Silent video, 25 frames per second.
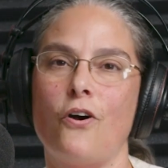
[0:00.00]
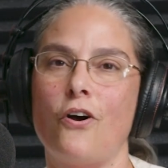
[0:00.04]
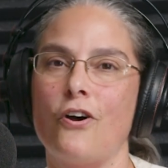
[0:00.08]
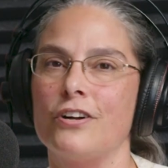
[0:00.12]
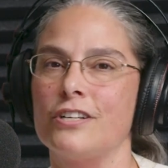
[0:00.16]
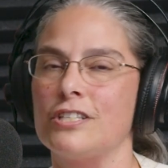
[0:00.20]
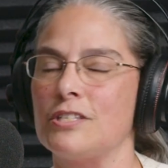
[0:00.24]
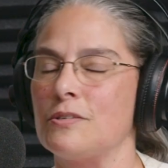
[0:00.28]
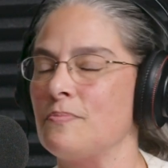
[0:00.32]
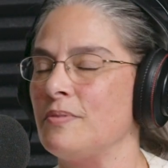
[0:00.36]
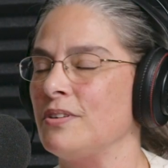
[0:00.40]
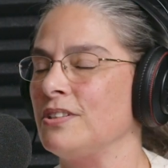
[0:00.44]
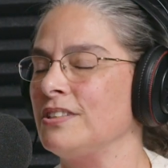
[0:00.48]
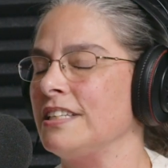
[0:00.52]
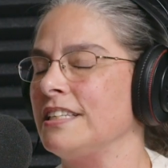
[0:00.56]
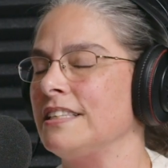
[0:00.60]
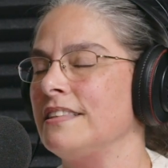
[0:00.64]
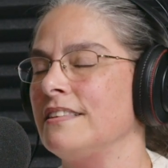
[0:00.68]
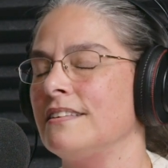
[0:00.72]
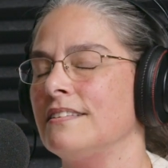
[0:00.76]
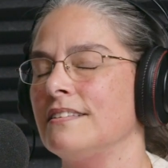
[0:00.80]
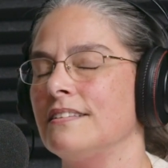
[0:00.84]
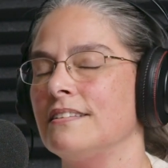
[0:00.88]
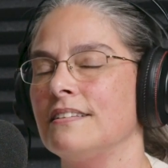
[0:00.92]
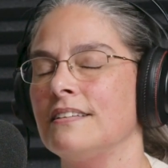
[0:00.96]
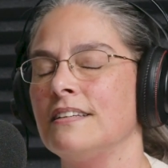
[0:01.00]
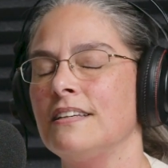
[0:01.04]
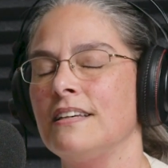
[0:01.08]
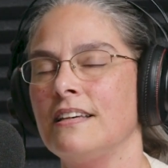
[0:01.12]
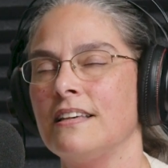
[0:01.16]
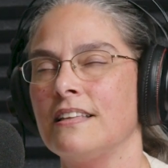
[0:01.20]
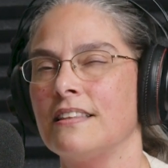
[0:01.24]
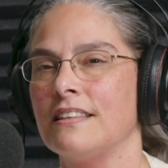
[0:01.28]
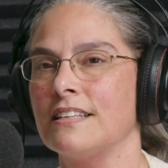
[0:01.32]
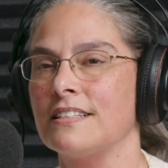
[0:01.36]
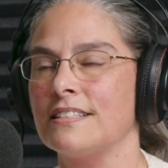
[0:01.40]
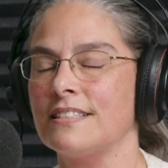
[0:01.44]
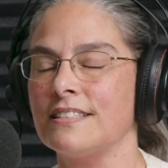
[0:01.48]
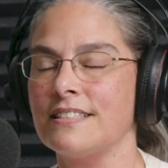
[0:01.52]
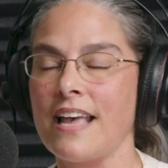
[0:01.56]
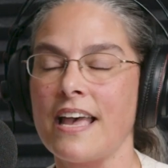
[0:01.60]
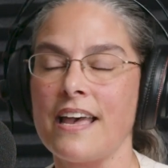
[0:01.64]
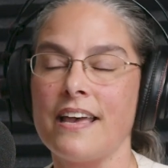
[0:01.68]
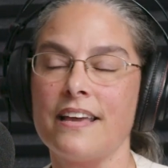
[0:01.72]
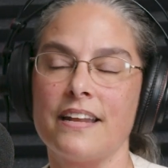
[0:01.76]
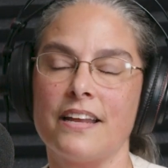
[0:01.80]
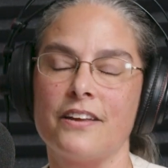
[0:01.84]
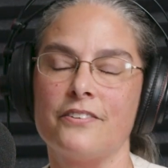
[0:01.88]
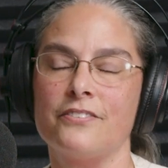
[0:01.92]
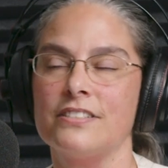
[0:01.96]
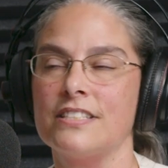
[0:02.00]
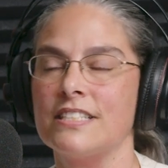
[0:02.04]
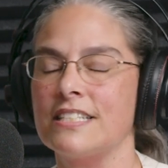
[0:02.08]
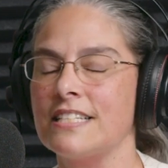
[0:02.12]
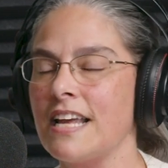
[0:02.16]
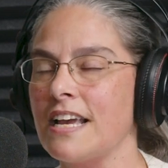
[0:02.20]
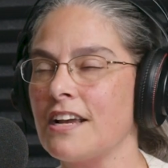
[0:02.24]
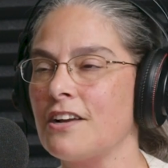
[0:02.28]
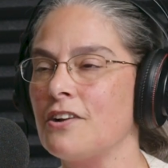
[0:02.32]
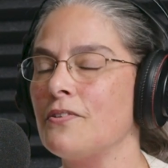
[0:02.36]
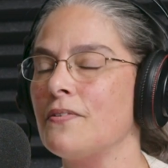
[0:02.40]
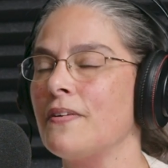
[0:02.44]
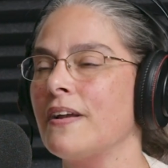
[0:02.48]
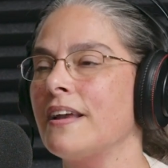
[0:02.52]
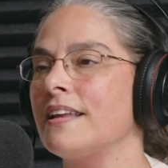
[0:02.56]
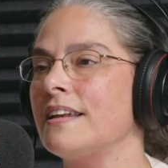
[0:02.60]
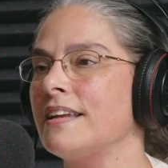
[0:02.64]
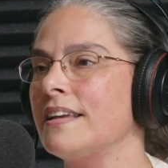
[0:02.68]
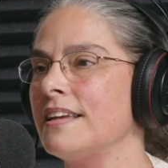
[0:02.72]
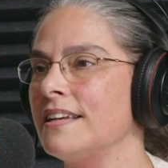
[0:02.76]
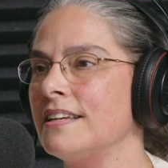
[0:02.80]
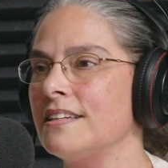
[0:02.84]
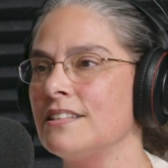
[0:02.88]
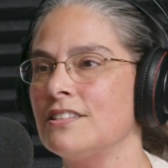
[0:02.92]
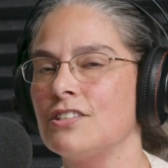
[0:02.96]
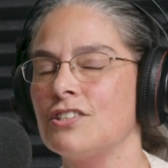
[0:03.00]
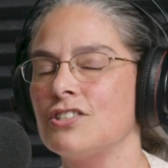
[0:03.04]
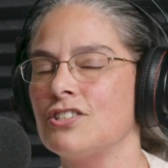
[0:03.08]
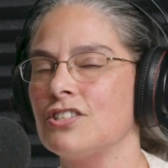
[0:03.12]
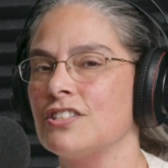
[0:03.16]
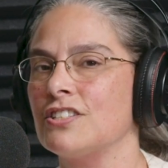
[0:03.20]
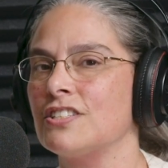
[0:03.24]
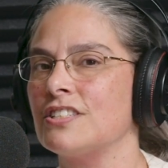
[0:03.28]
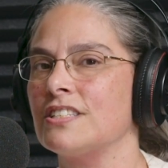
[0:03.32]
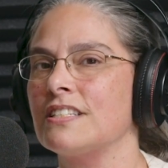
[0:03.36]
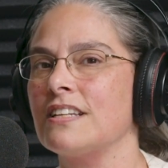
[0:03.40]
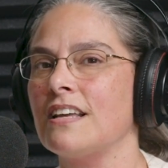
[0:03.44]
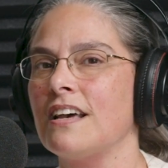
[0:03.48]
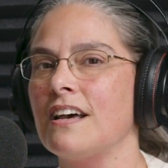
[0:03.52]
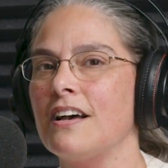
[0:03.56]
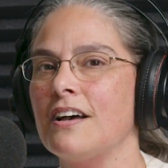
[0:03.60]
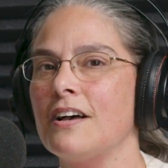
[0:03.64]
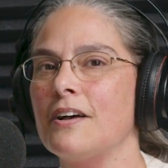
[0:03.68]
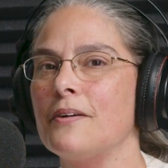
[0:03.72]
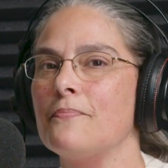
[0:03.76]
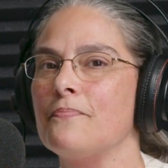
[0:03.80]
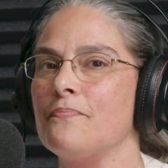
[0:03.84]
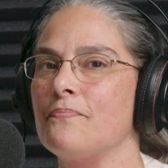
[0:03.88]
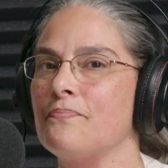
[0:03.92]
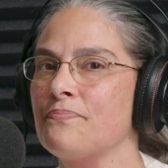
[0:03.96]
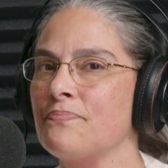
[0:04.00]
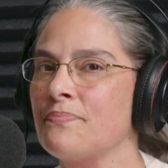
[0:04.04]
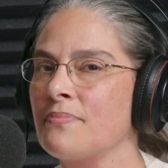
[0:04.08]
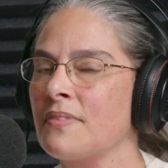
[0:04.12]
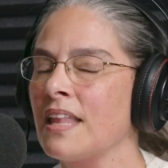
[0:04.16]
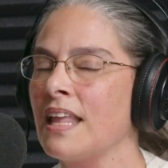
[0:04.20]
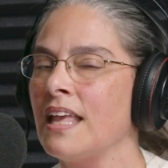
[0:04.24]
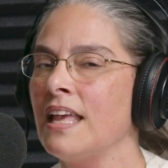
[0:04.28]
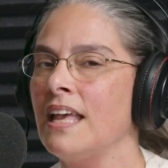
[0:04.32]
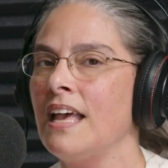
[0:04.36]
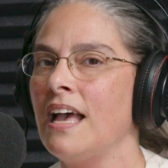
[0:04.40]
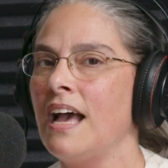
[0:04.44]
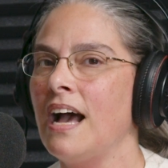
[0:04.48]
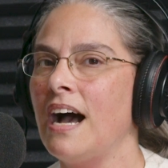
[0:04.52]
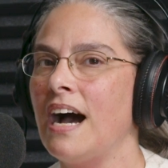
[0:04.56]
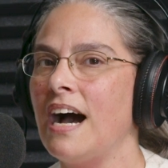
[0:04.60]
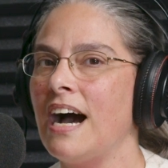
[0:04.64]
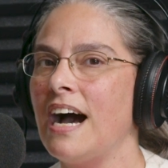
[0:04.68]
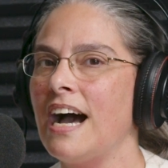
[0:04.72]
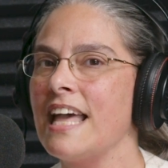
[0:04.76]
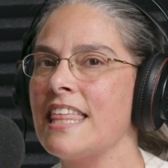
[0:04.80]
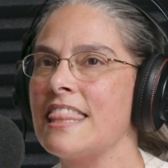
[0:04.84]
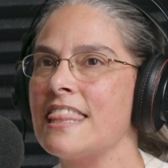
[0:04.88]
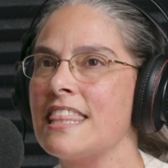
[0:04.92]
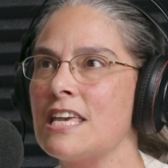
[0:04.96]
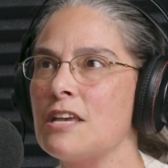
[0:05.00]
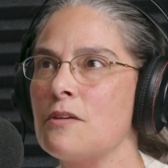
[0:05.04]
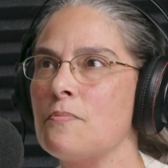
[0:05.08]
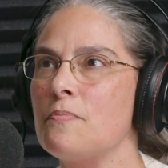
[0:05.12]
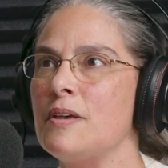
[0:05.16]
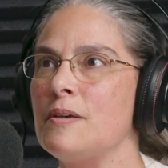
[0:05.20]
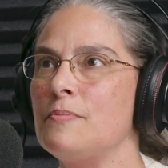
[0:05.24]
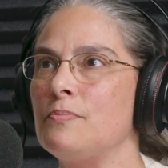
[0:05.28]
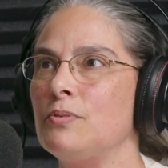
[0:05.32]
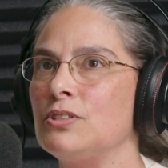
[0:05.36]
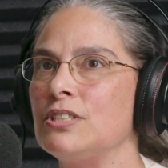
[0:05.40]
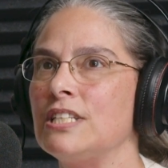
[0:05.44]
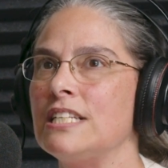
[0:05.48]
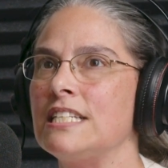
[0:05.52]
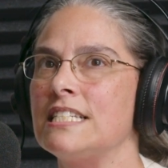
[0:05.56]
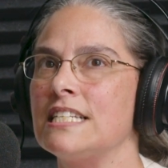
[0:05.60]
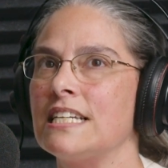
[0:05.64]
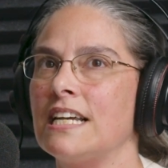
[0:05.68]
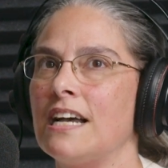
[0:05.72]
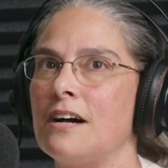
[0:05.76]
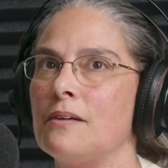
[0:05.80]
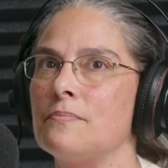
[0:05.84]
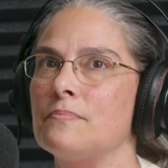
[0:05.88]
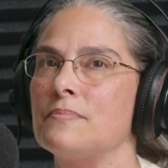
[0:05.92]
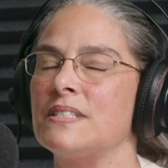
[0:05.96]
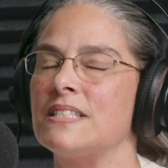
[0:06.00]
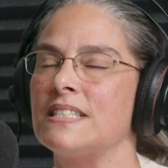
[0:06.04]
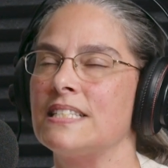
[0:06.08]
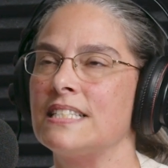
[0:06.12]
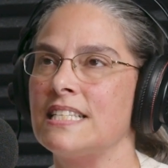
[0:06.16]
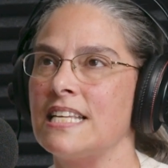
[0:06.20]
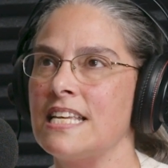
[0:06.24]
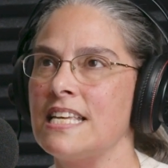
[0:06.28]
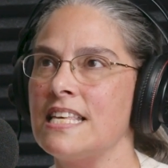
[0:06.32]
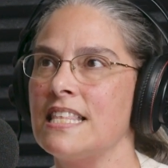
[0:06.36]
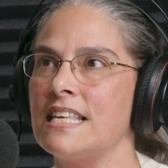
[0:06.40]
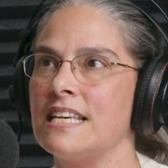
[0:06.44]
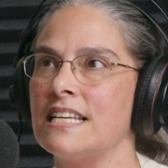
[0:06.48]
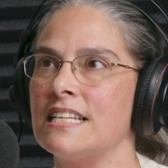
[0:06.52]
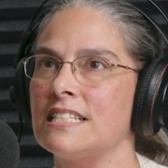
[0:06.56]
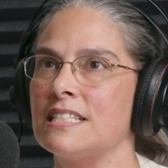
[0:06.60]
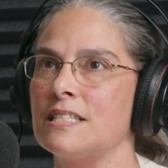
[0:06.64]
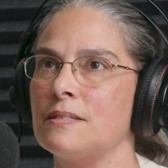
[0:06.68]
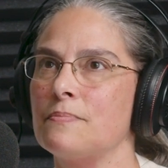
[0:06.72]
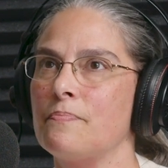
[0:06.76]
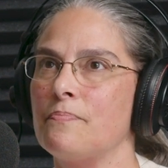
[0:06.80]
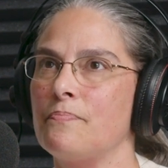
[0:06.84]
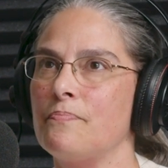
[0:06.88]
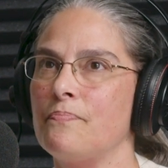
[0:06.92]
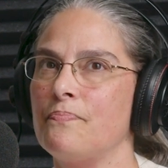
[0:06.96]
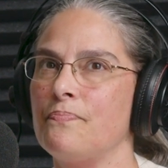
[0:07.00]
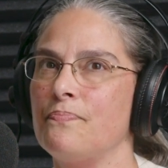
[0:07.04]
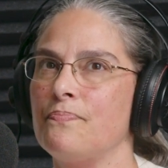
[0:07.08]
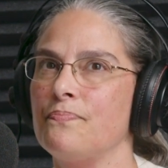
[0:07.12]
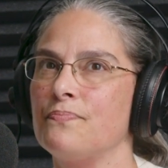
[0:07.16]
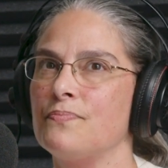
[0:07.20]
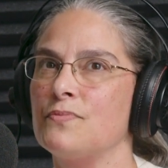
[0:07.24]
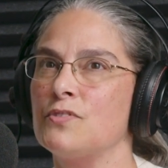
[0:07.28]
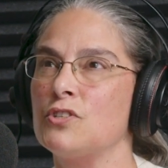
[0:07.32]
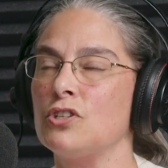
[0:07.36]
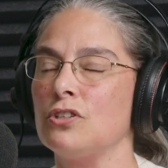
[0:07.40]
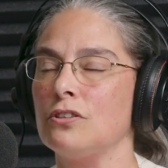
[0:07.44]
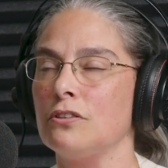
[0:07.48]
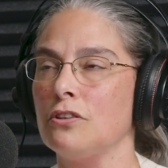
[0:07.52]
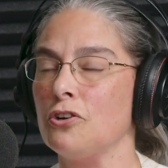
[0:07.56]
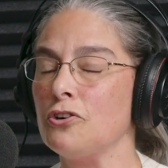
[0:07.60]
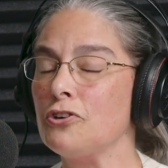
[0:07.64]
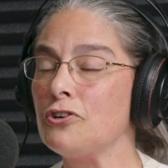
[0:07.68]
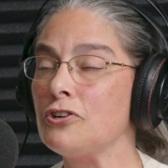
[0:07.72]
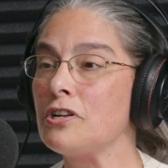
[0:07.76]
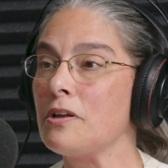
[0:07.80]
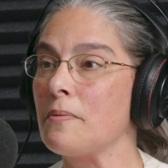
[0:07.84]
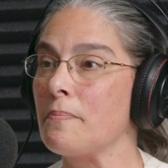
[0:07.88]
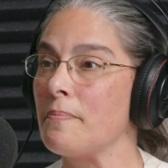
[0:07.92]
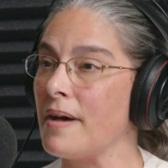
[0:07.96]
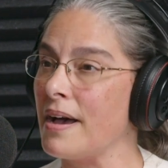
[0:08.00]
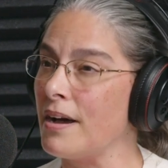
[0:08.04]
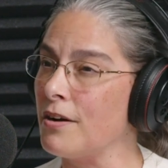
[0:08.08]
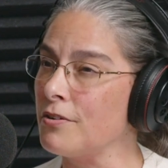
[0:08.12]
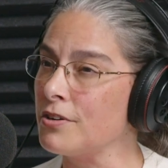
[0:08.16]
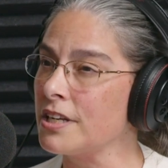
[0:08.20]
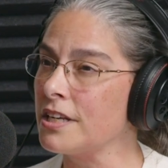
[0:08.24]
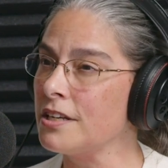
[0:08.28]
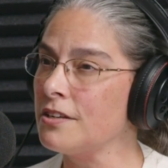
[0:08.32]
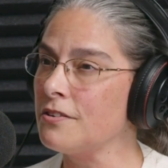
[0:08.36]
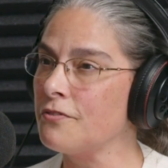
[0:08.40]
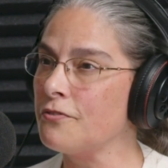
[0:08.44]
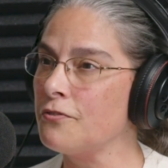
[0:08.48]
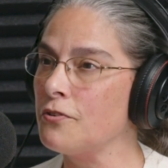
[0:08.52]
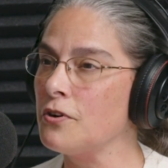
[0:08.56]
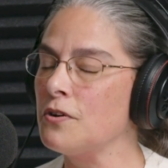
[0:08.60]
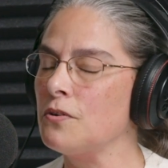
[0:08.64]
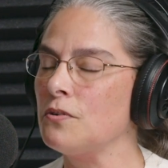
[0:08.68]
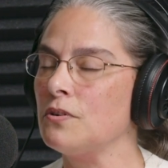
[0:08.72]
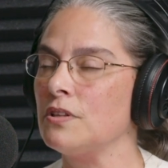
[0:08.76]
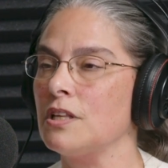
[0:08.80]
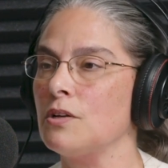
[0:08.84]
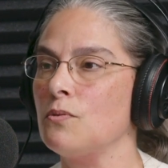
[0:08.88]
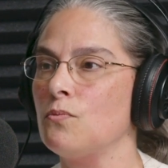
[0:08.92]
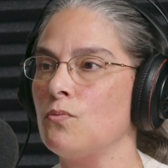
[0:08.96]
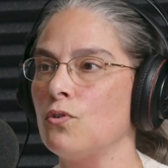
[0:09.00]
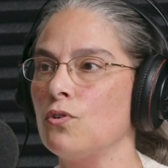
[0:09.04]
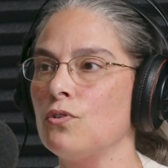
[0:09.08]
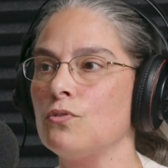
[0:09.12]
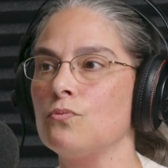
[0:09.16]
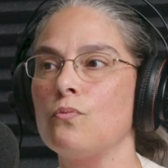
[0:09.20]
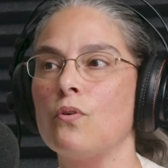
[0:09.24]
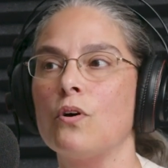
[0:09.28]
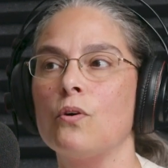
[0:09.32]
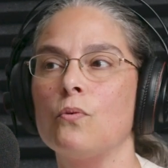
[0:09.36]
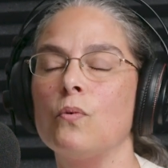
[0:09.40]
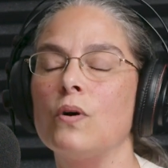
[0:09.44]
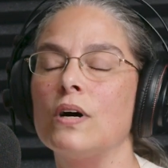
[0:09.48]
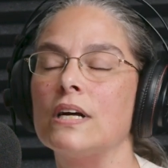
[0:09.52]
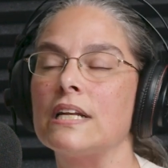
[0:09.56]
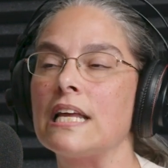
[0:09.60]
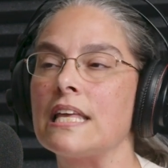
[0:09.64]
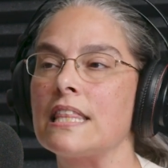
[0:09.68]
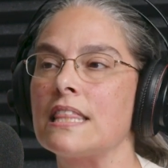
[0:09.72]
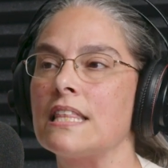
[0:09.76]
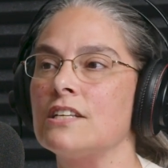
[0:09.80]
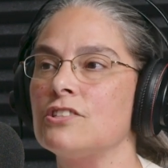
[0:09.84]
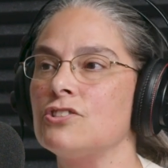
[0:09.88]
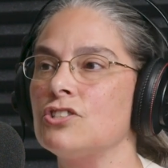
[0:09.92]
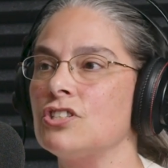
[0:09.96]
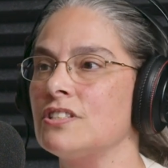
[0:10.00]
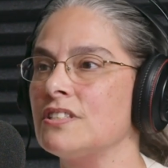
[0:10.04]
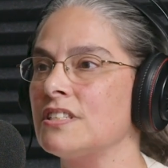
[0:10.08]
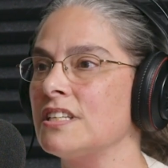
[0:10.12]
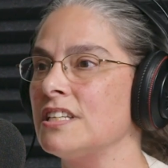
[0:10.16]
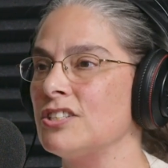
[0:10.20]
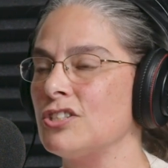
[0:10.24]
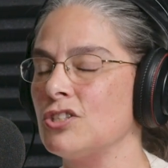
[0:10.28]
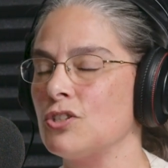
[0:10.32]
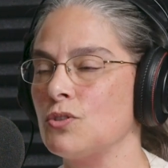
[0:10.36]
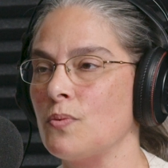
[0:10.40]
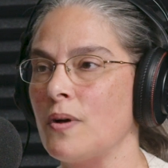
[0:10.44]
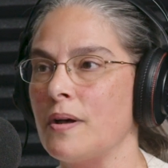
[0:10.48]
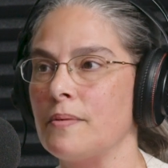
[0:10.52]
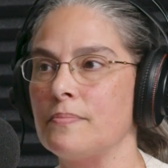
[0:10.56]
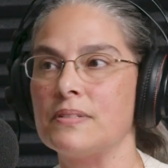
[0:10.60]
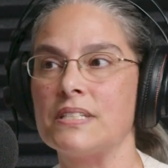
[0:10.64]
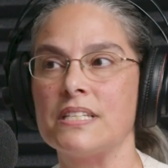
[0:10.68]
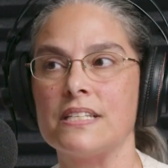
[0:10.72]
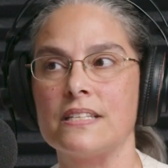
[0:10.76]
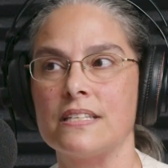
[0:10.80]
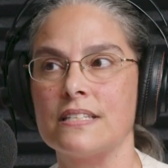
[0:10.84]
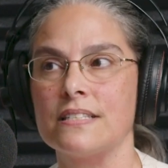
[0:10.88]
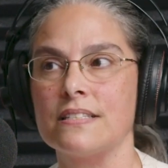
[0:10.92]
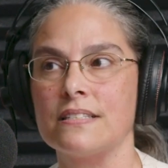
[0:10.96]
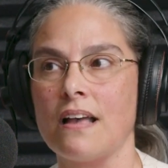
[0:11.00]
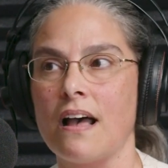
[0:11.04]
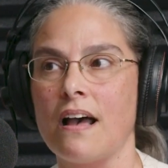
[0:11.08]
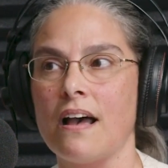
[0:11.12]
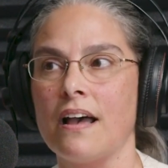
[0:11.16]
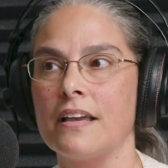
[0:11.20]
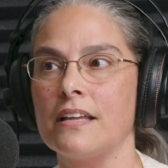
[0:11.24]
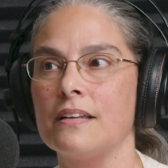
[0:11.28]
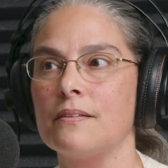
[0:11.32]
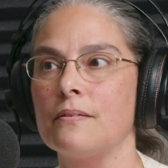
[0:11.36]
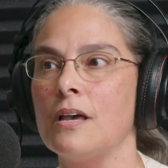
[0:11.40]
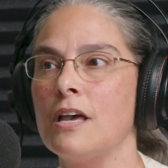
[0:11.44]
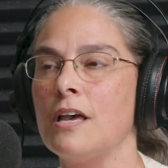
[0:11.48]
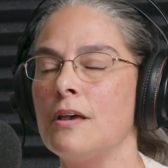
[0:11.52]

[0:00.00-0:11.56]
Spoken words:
Art's building the set, Aaron's decorating it. It's just, I think people need to come see this to learn about it. Frequently, World War I think, just gets swept to the side.